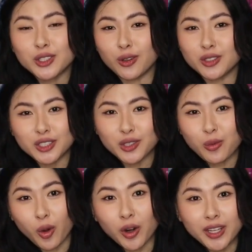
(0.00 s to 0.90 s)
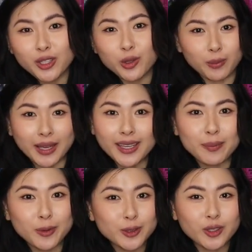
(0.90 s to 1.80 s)
so just a warning, you might
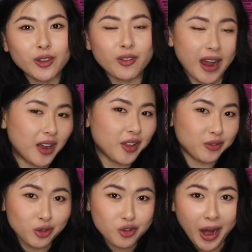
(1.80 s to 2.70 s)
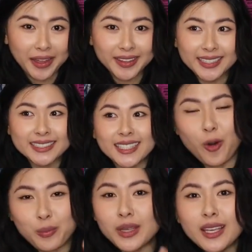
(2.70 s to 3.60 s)
get bruised all around if you try this.
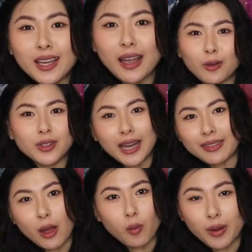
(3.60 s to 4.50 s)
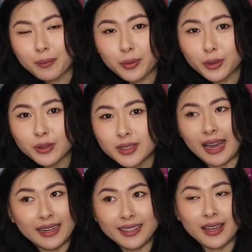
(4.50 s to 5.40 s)
For me, I only got that one bruise.
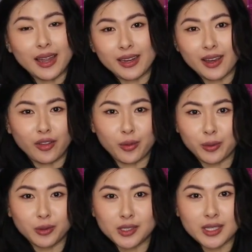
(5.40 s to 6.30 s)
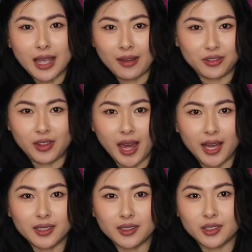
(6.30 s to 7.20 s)
I didn't get any other bruises after
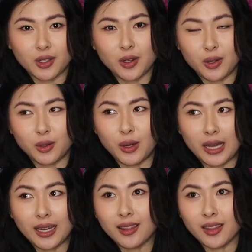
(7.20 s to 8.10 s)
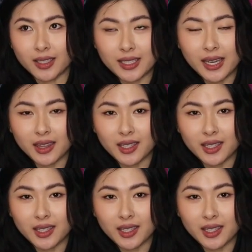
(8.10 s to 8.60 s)
that, so I got lucky, I